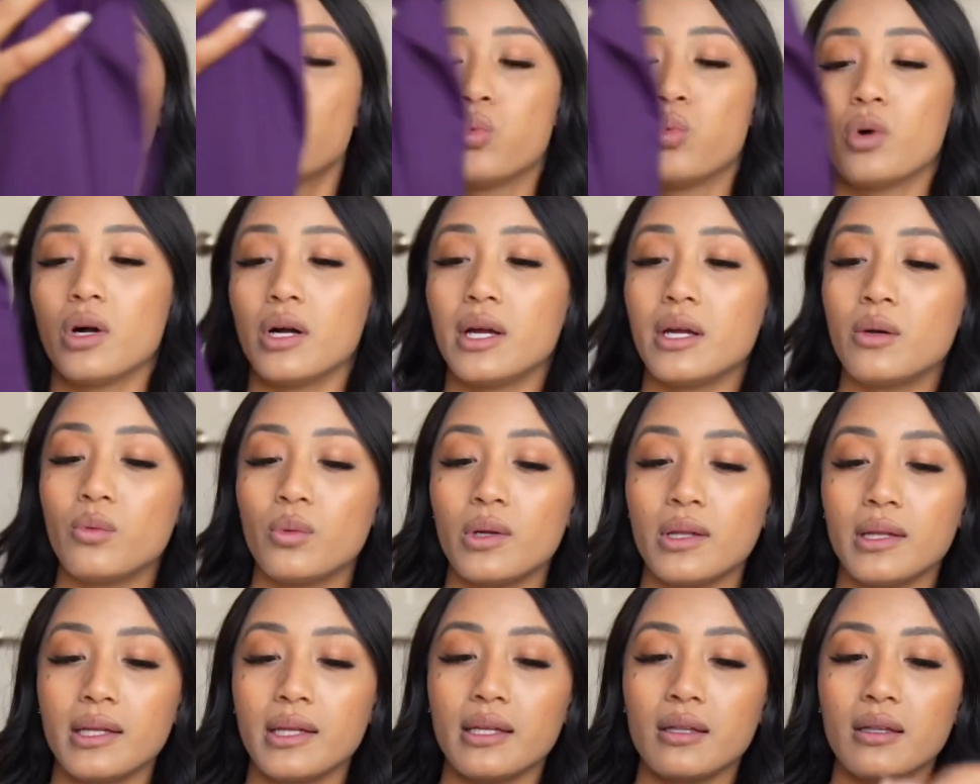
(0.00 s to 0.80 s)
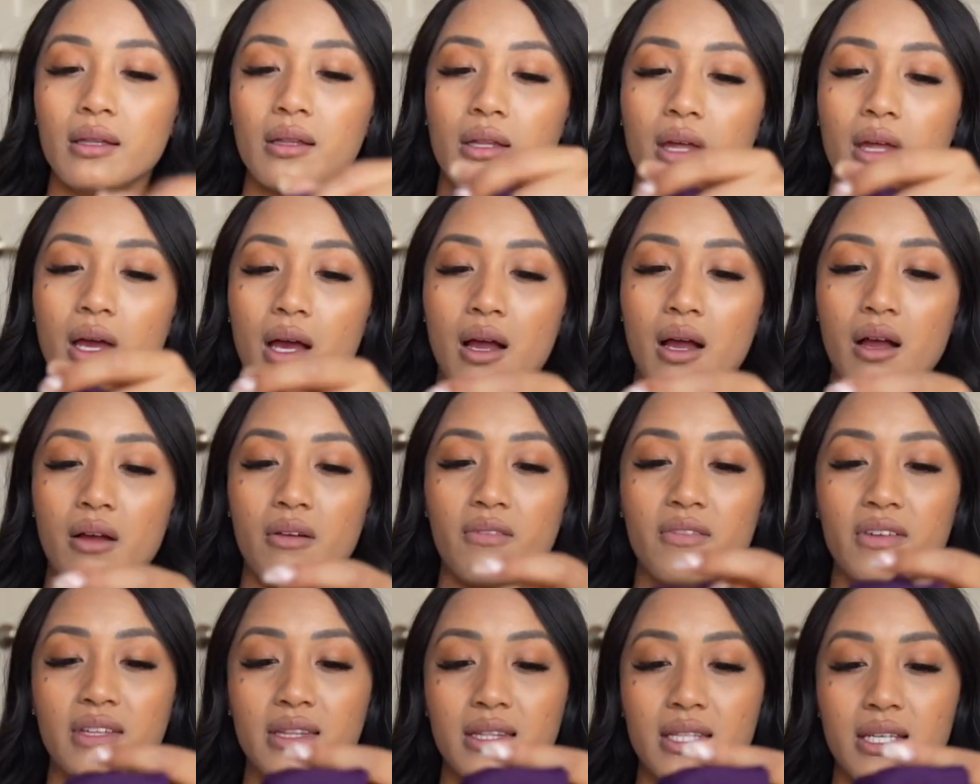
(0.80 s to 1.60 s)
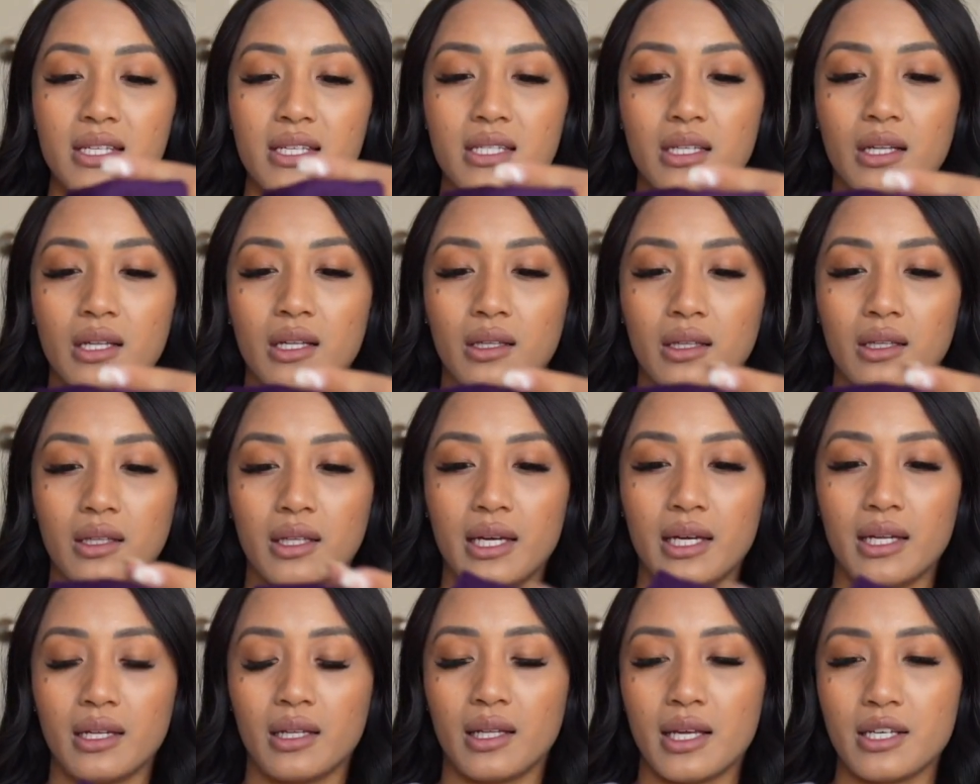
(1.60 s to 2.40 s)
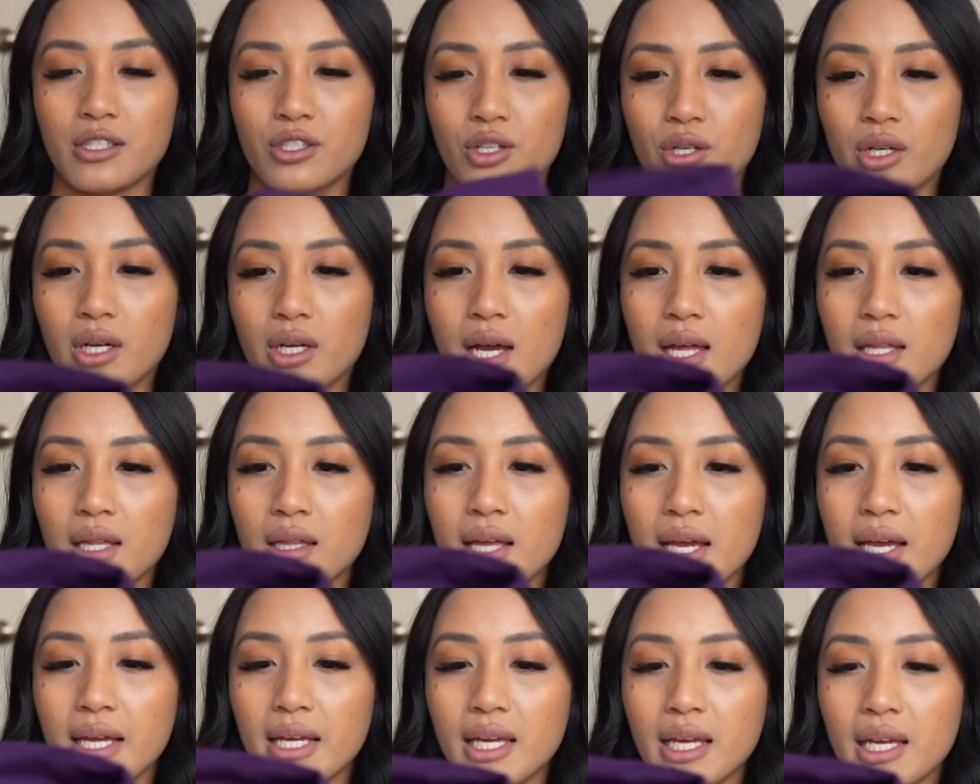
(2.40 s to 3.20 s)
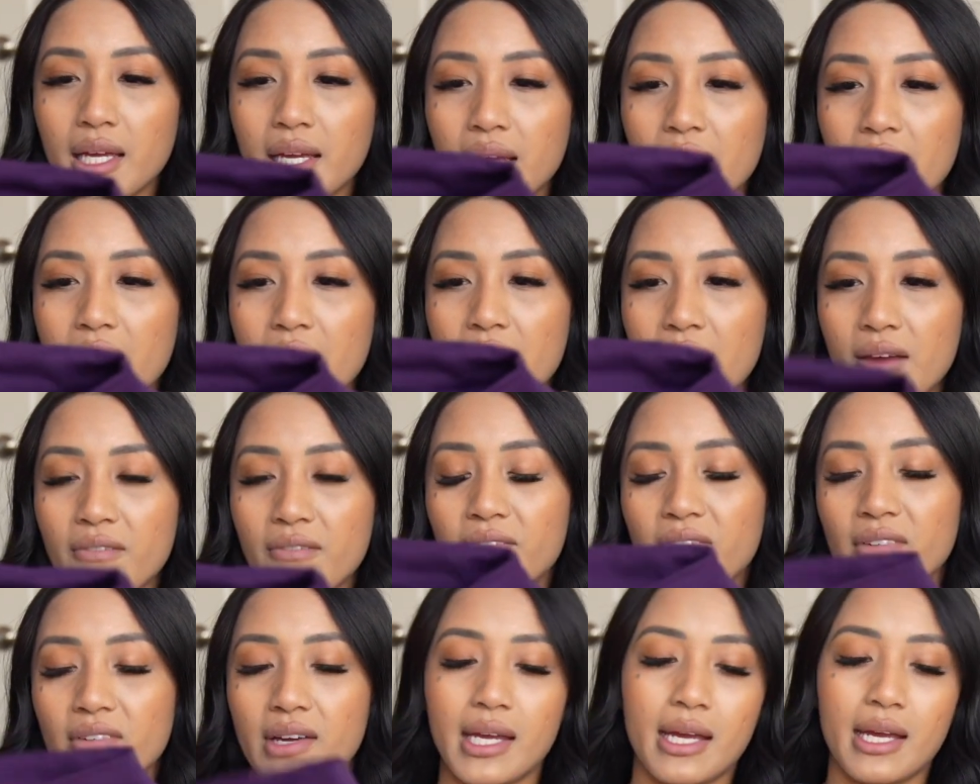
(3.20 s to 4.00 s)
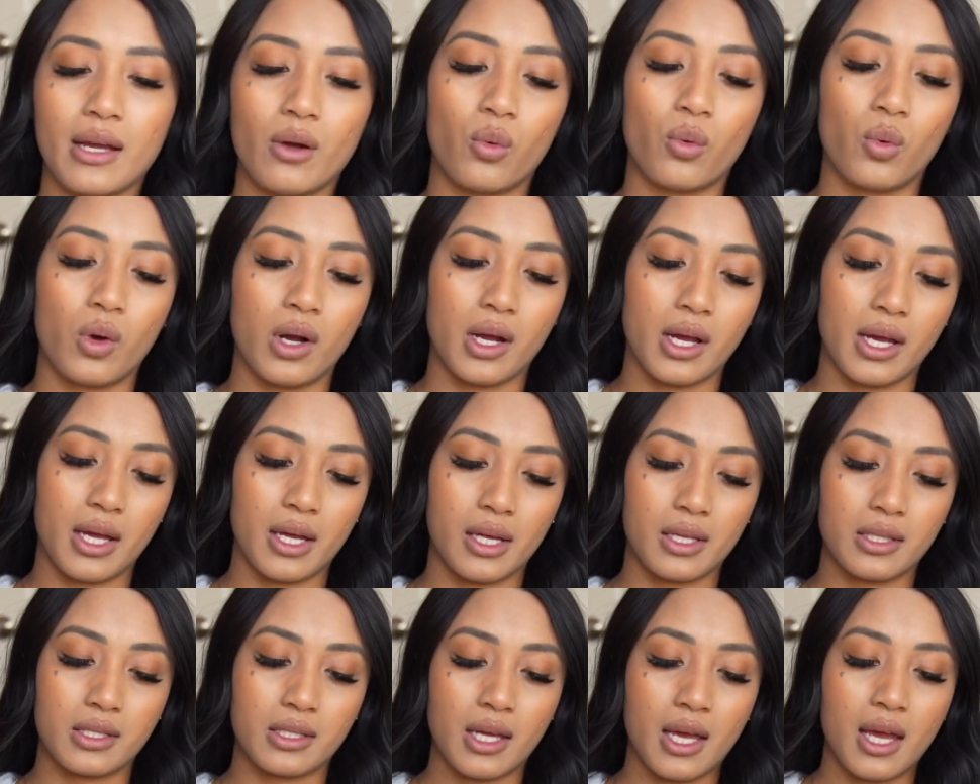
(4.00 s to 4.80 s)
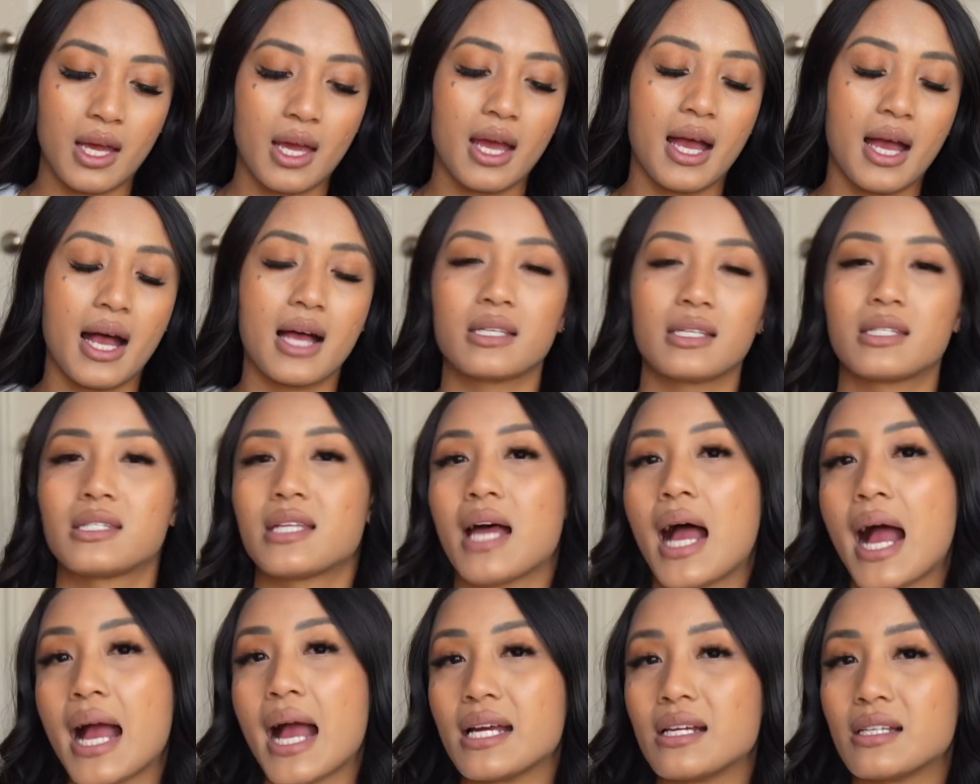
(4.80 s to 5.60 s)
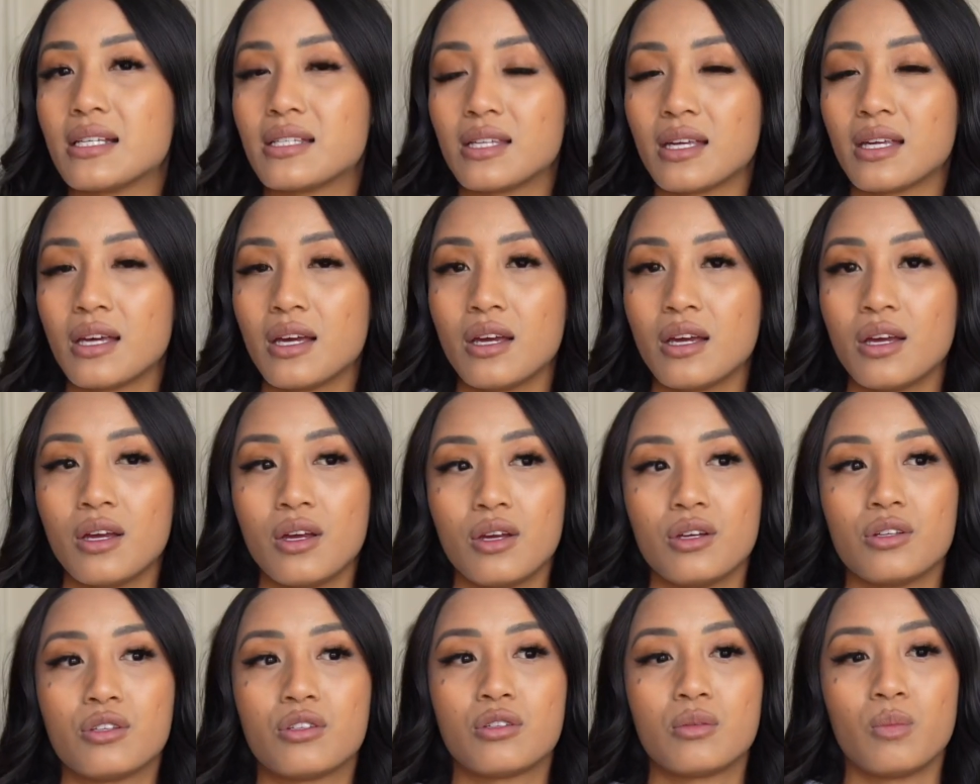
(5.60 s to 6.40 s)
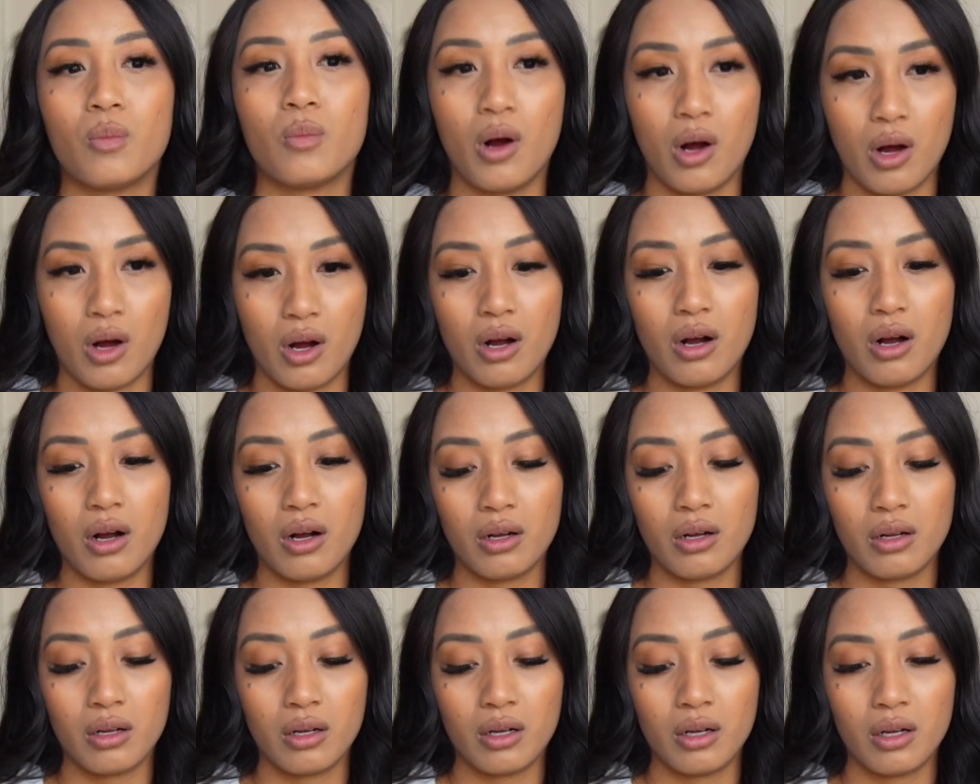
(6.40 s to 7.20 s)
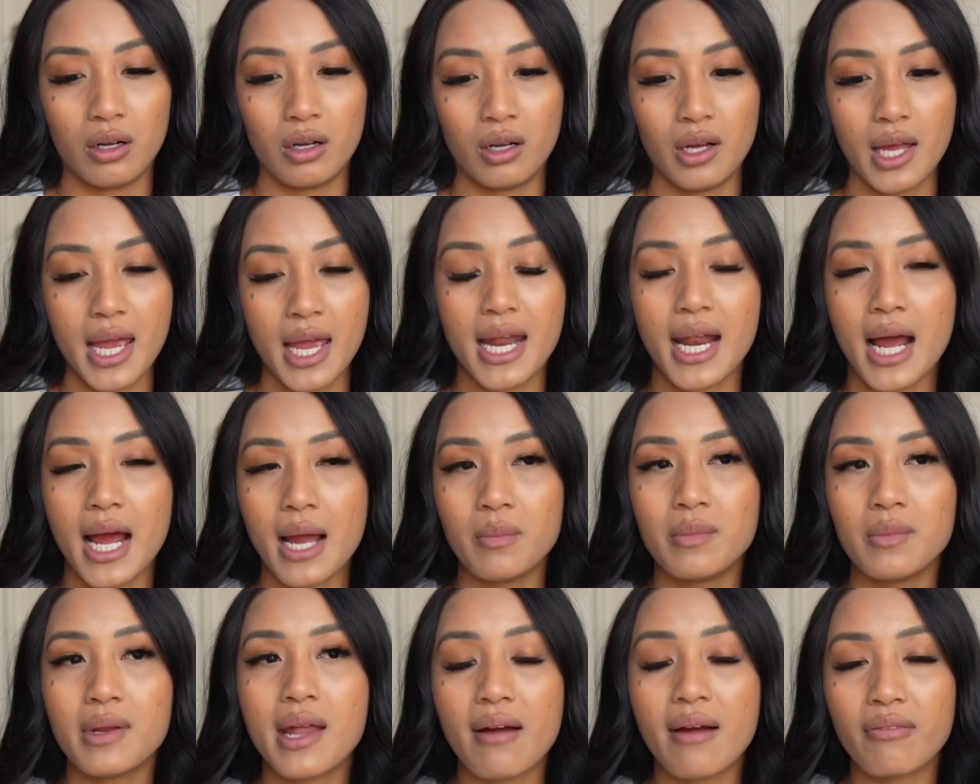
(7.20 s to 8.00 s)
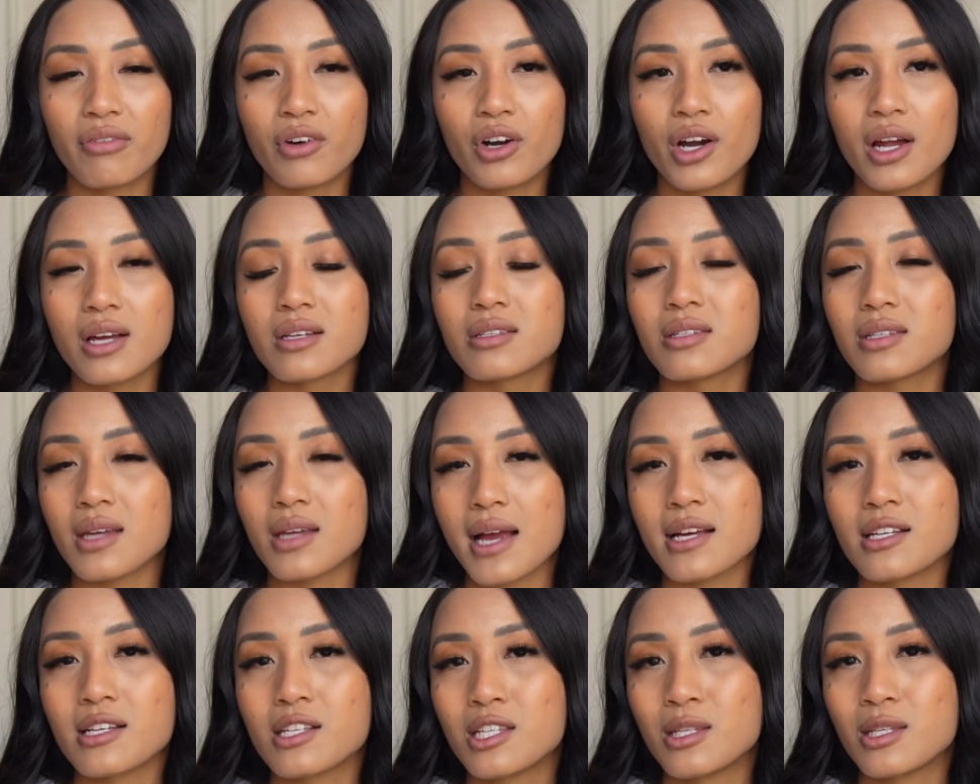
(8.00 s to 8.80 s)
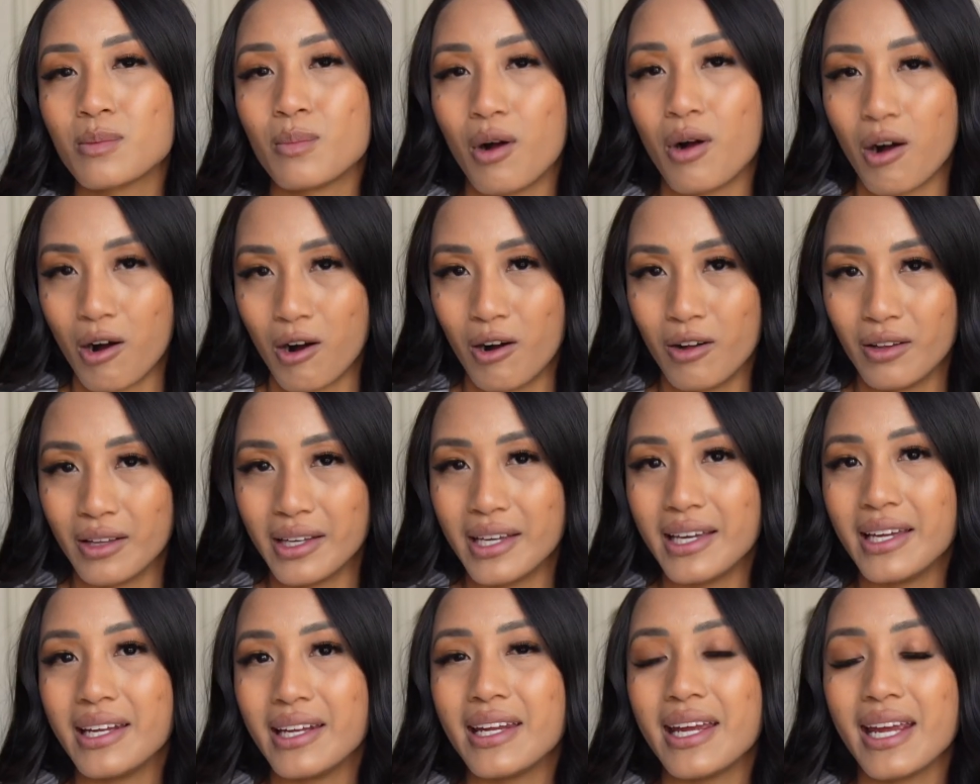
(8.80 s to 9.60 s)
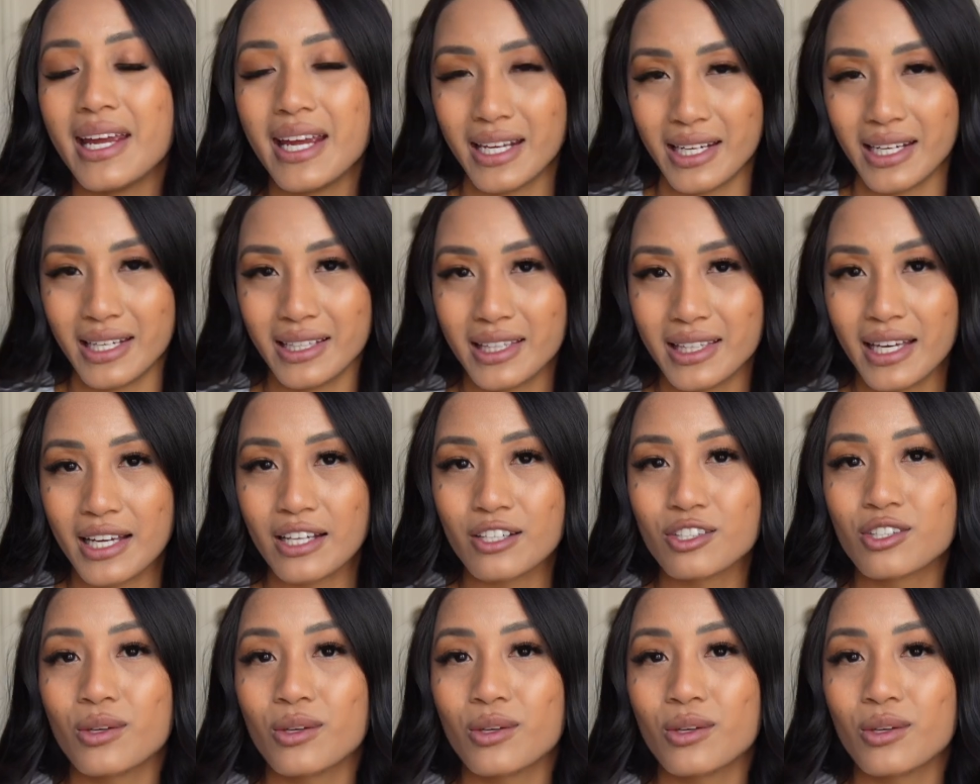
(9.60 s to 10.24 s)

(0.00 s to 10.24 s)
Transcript: would really love this lit laser cut legging if it was a size small and I'm never a size small in anything.